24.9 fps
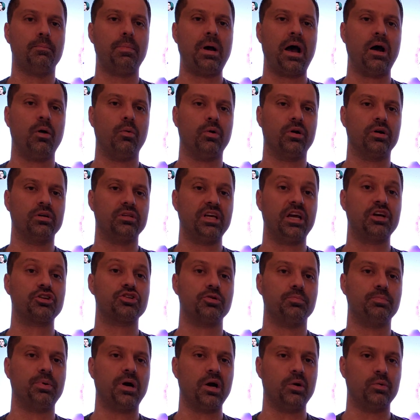power, the
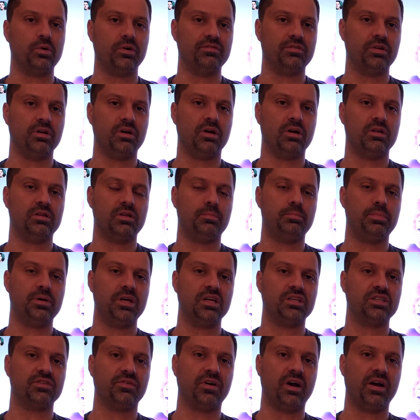extra power of the
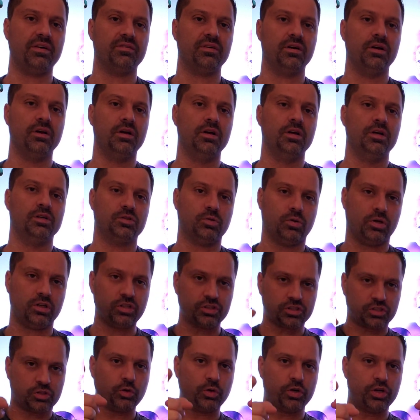PS5. So other
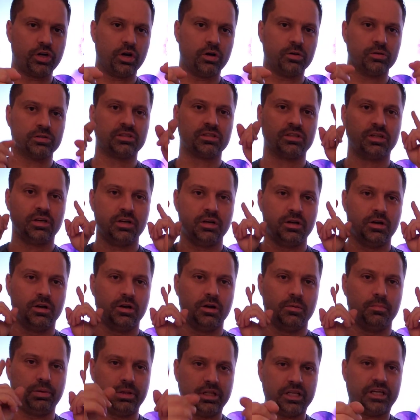studios,
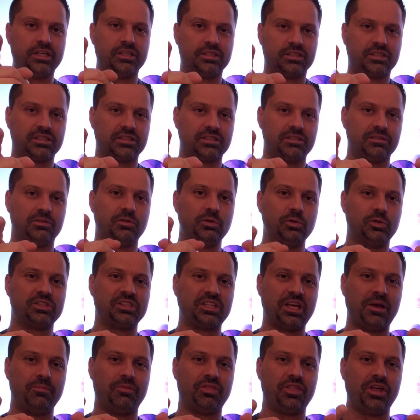please do the
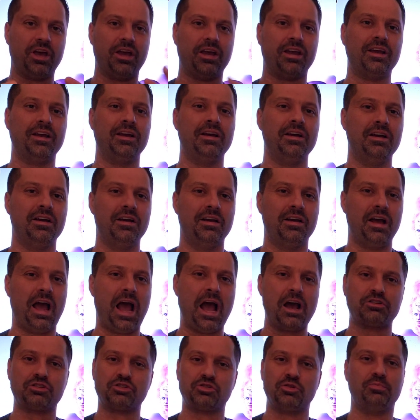same thing.
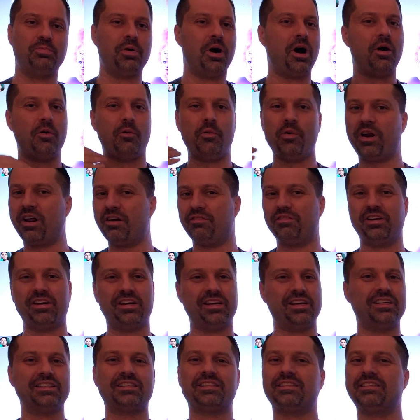Astrobot, whatever it
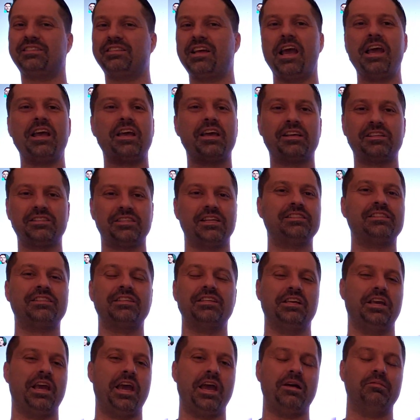is, take
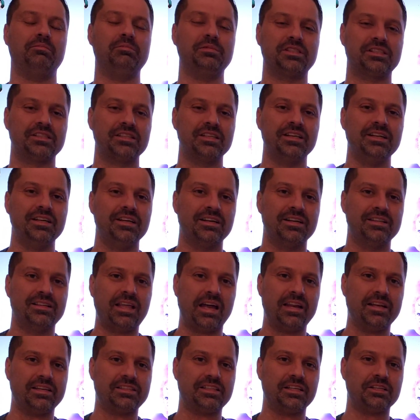existing games
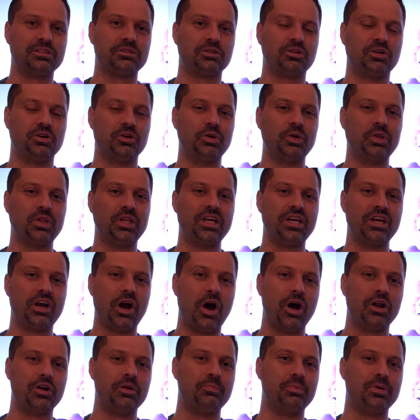that exist currently
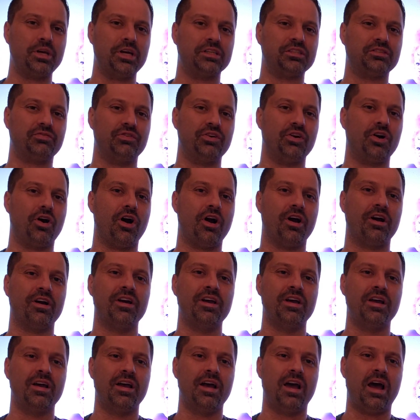on the PSVR,
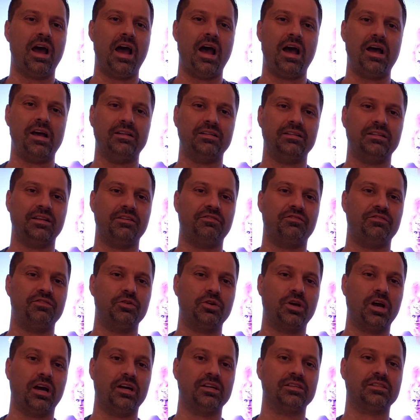and if you
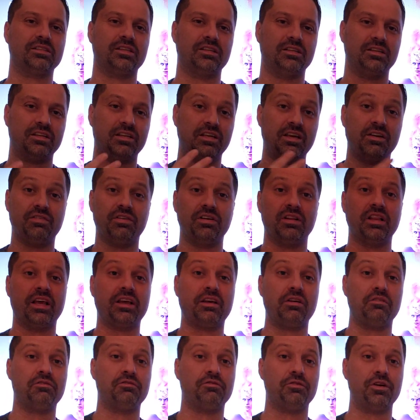guys can give it
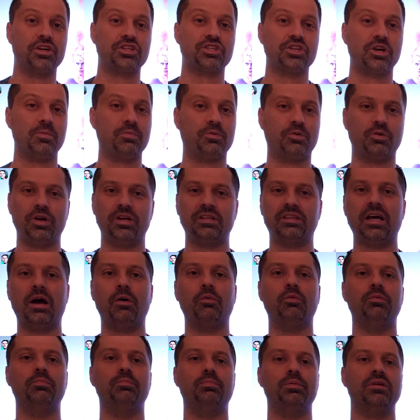like a fresh upgrade,
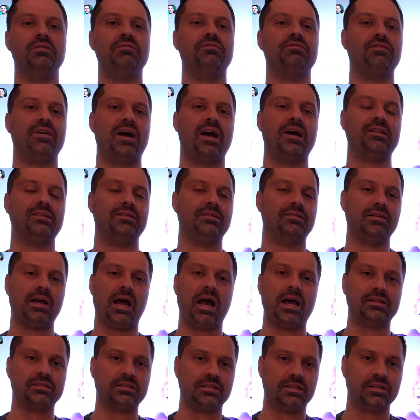that would be
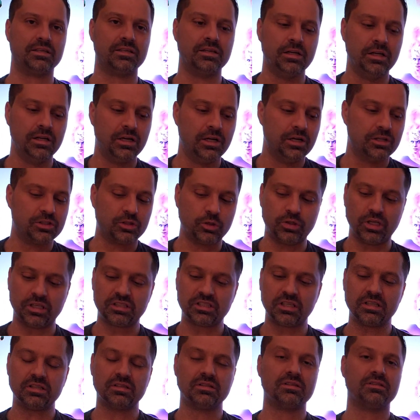fantastic. So
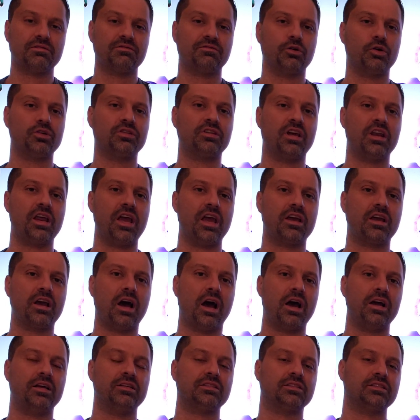that's it for today,
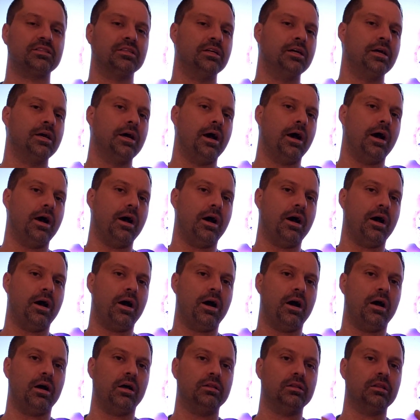guys.
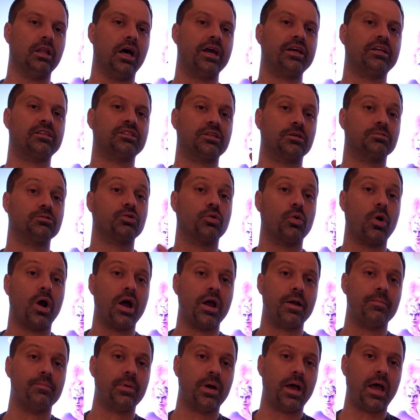Like,
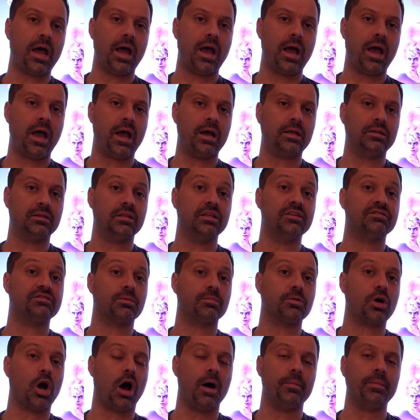subscribe, and leave
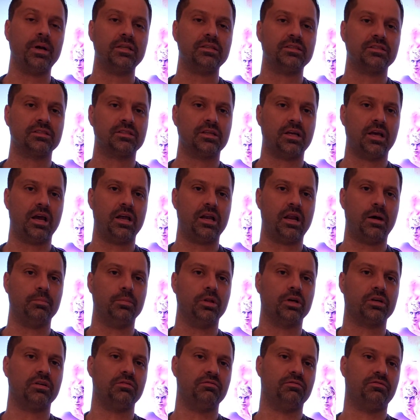some comments, and I'm
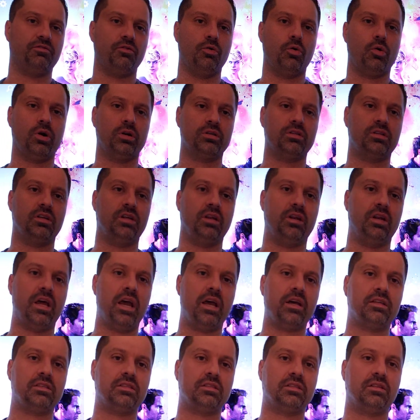looking forward to the
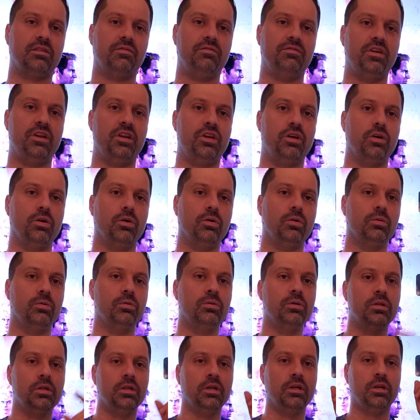next video.
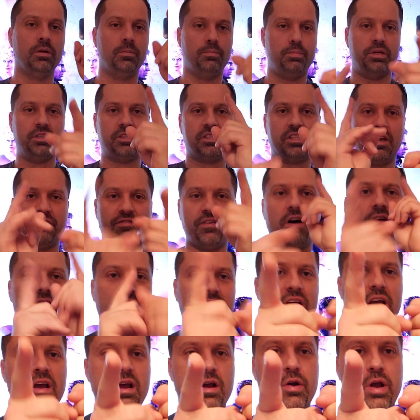Be safe out
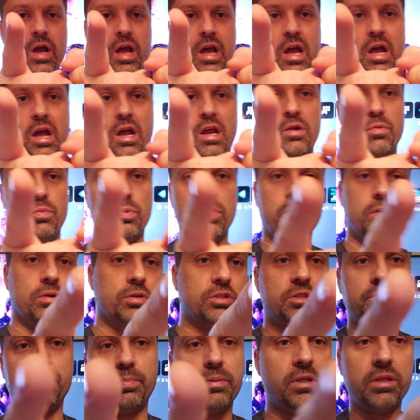there, and we'll
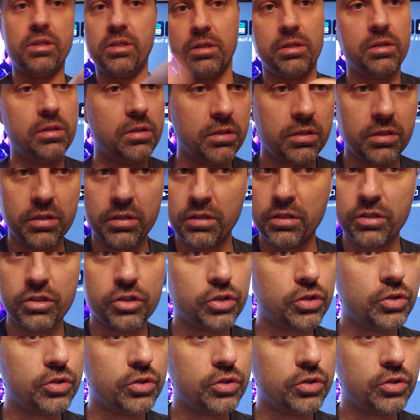speak